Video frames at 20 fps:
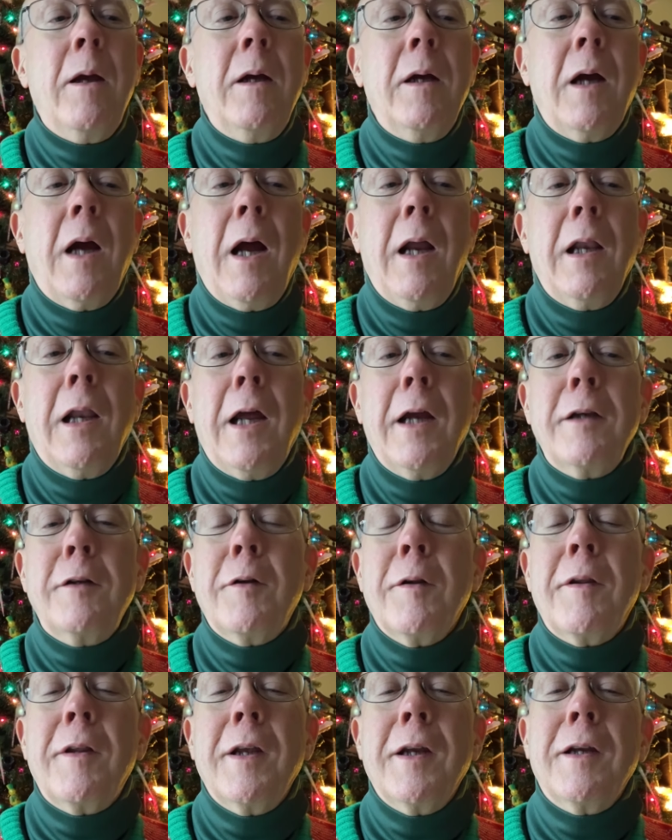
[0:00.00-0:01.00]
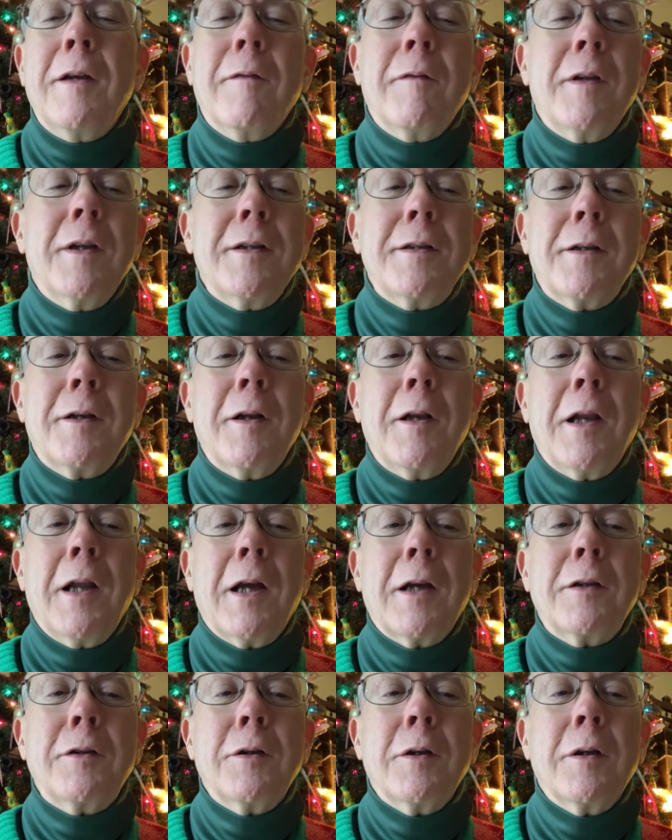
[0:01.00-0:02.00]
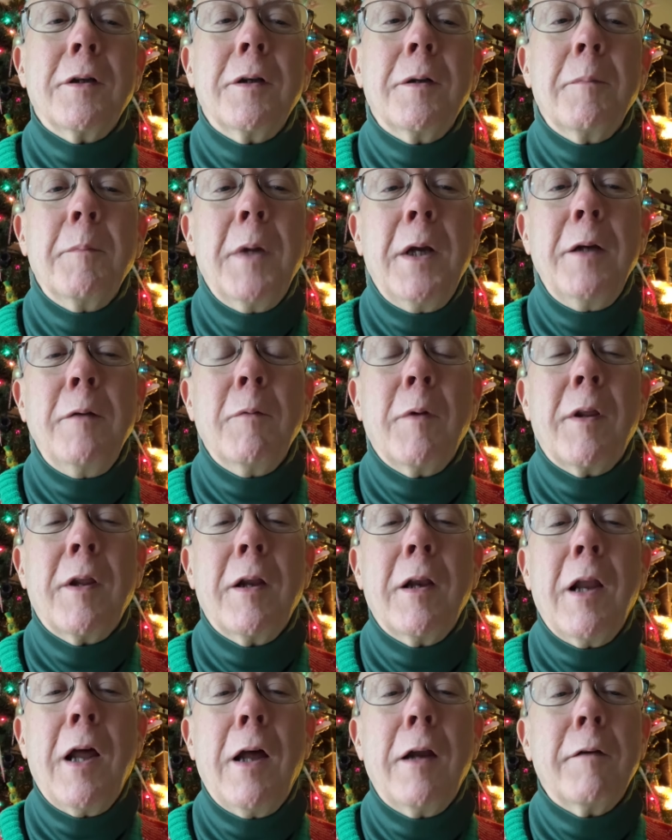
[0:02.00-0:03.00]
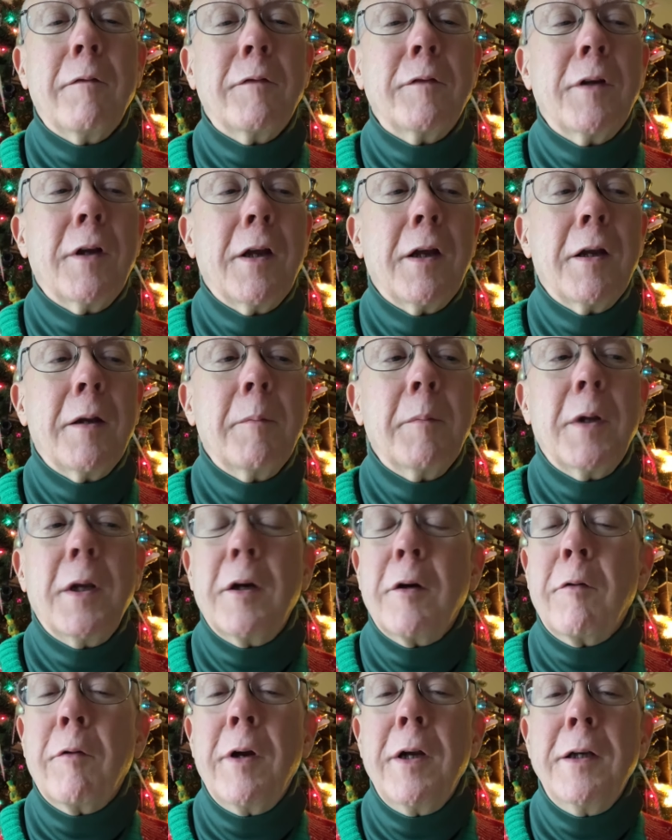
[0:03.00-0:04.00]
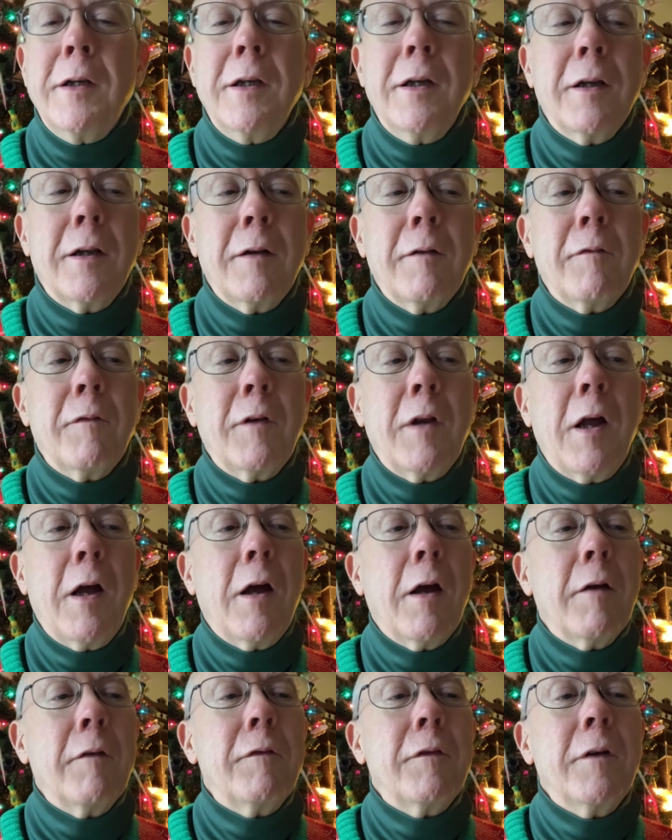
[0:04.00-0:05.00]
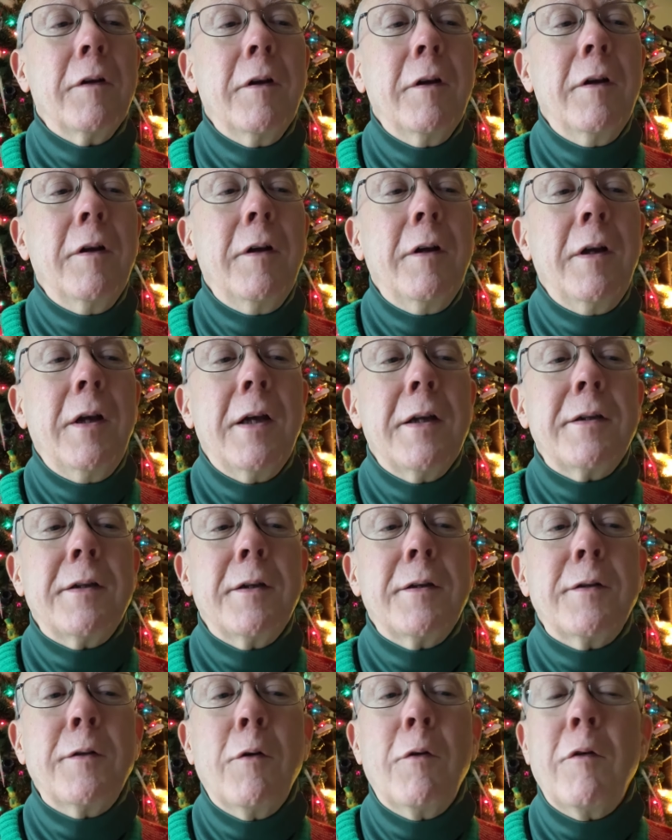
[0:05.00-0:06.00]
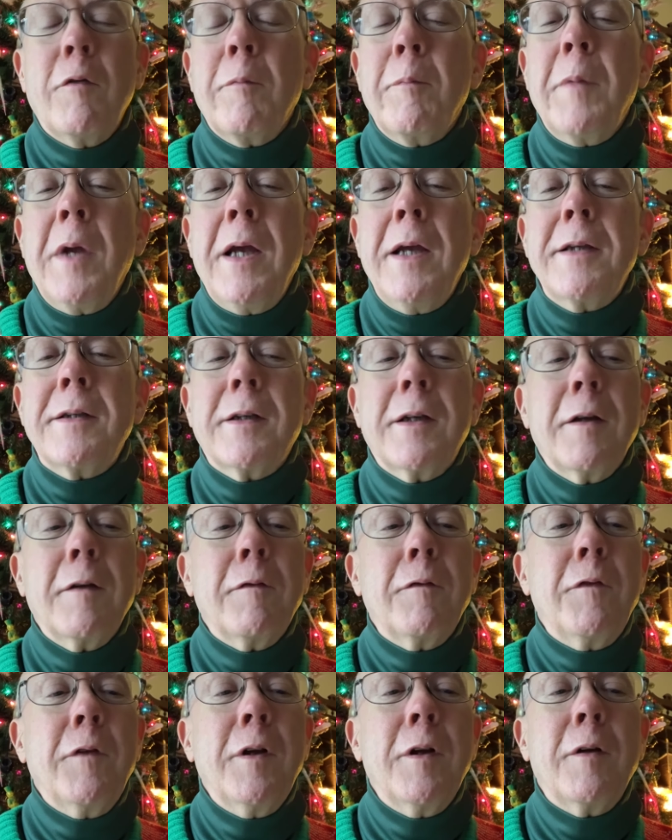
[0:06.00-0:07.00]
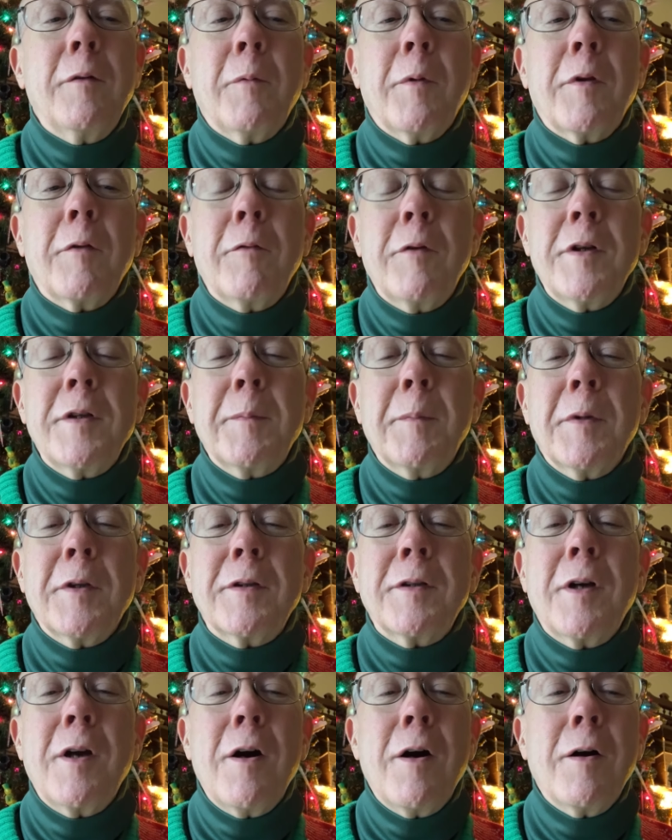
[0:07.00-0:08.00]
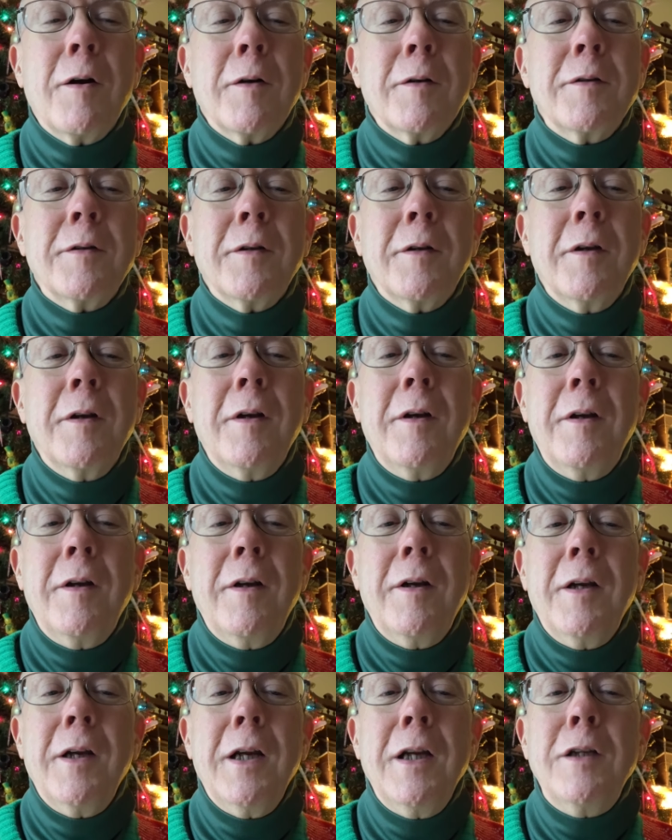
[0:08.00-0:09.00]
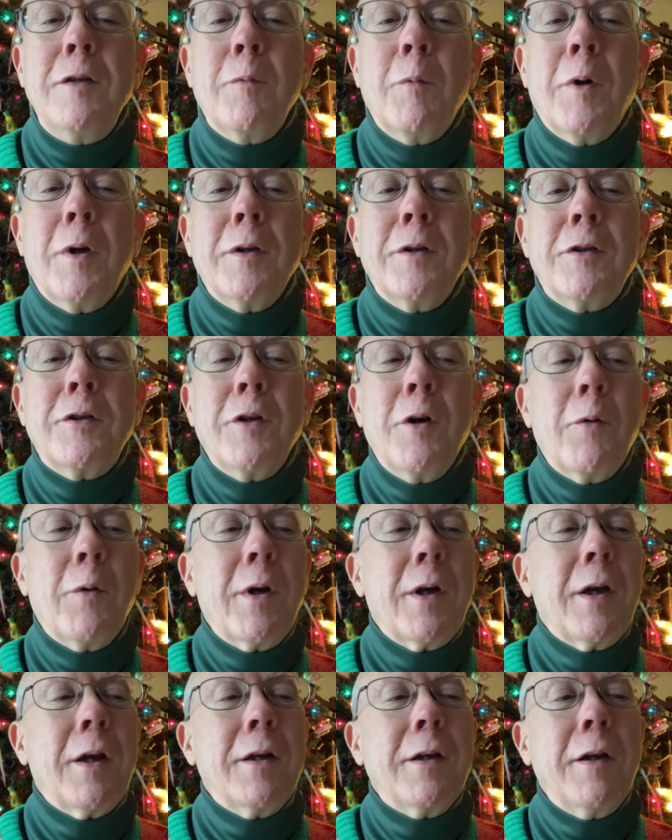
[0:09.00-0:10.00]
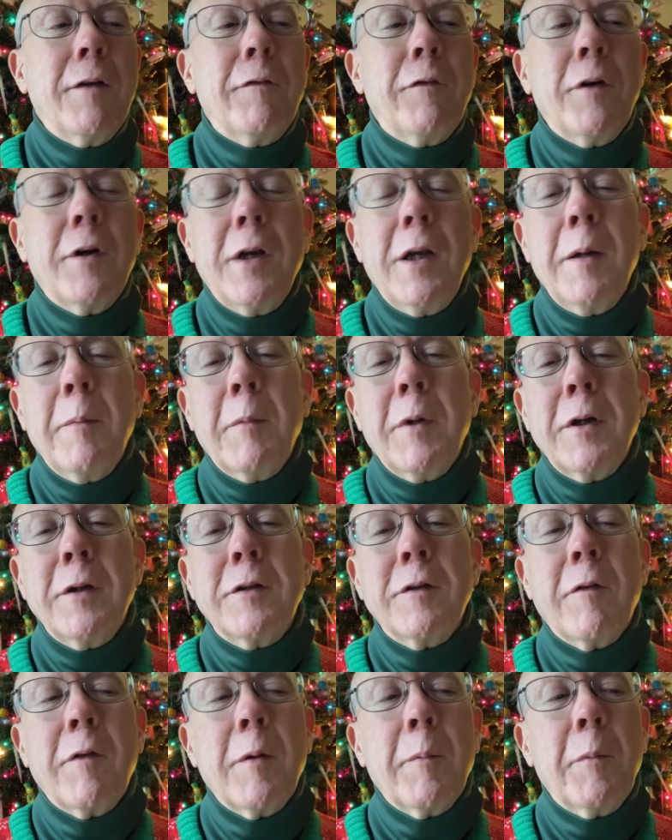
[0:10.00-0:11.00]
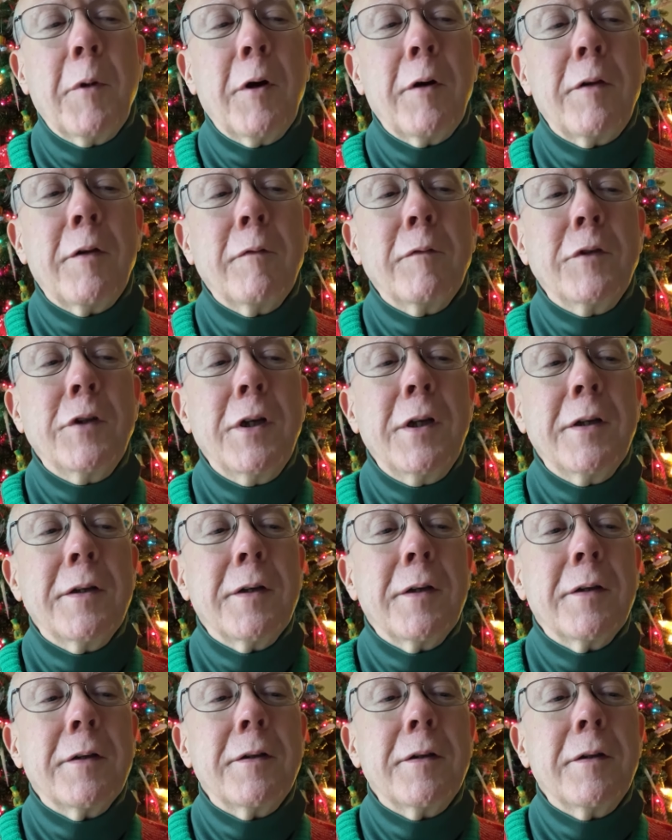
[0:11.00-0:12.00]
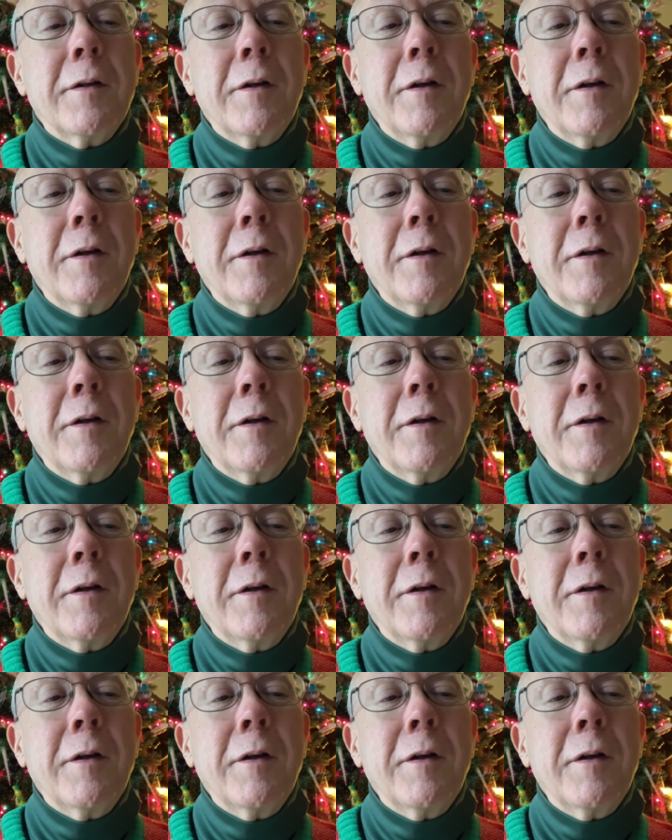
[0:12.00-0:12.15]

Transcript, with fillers: I like to think of this collection, made with a lot of time and a great deal of love, as a sort of basket filled with Christmas cards, each one showing a different image of the birth of Jesus